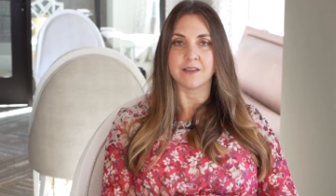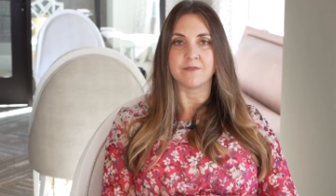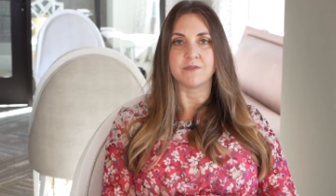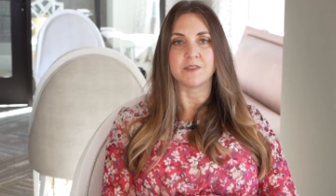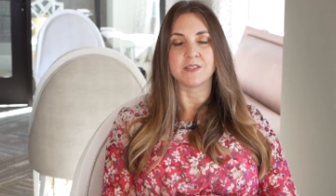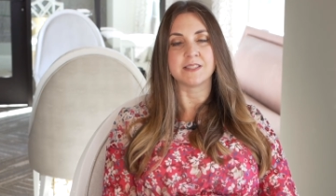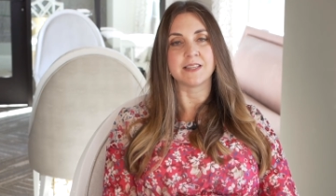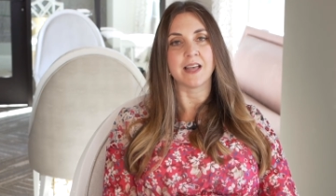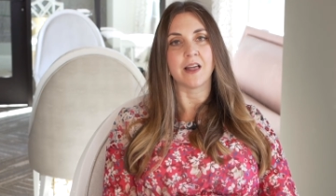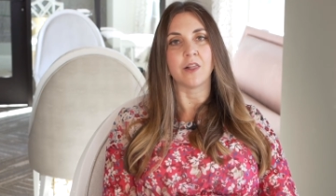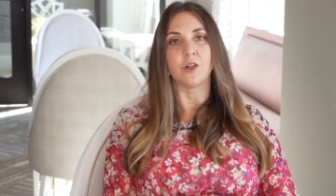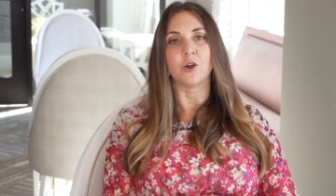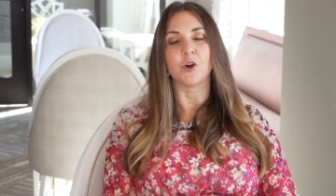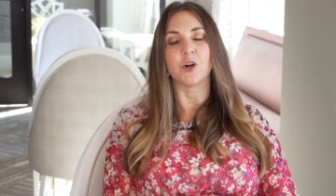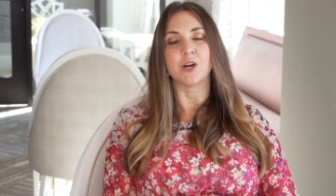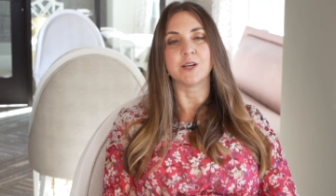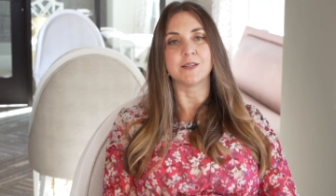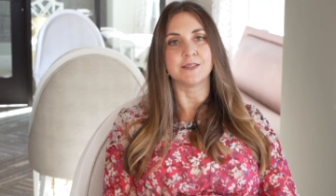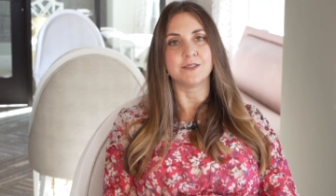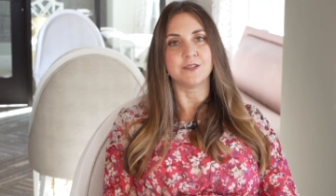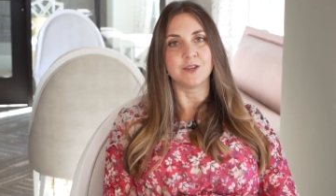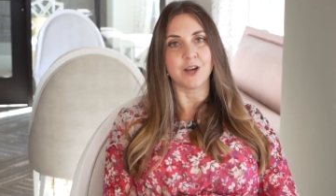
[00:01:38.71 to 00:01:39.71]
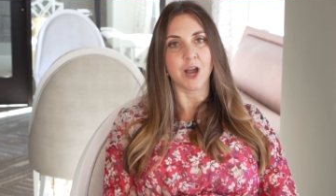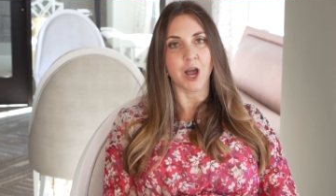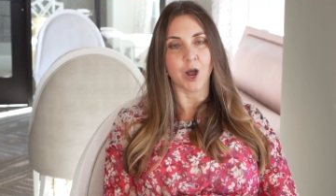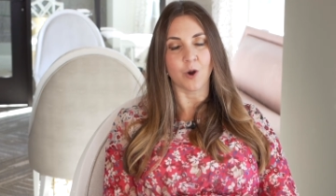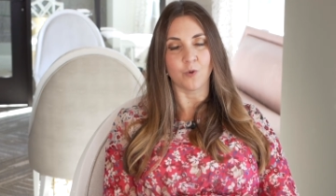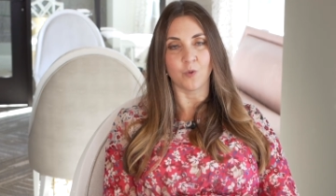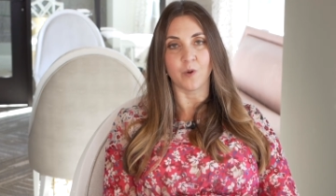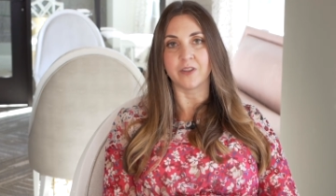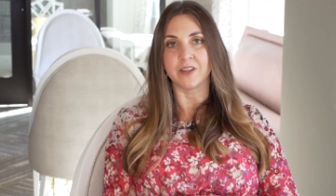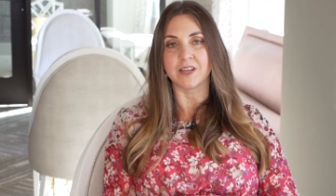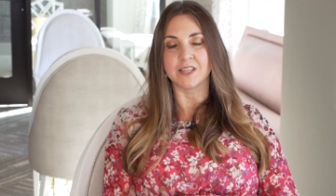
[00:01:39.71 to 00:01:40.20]
if a seller is
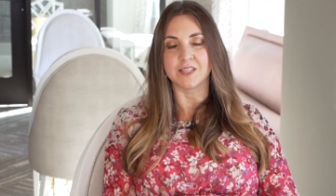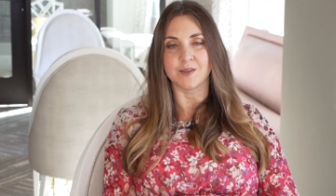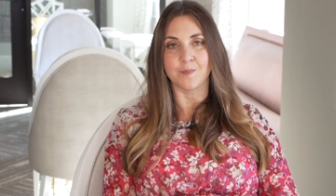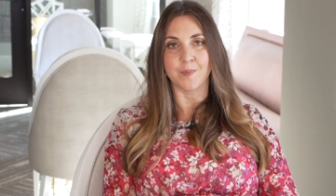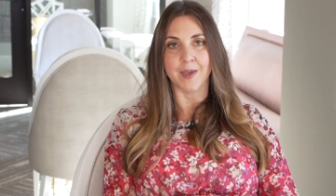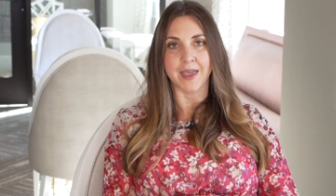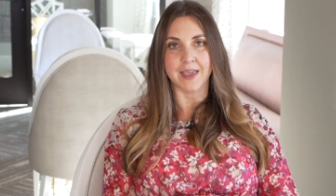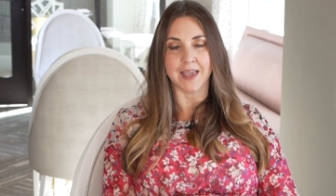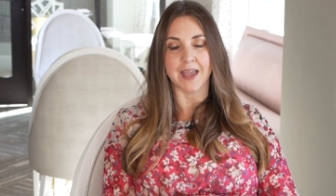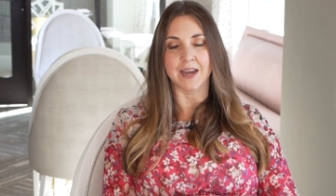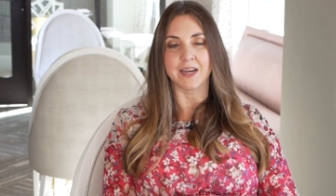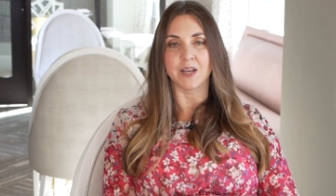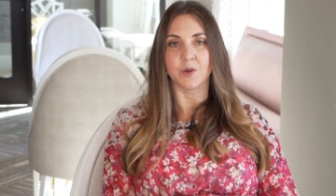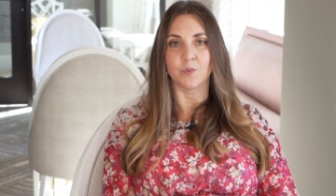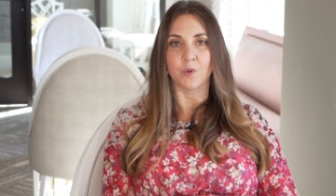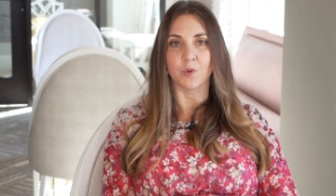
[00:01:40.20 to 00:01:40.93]
not willing to make any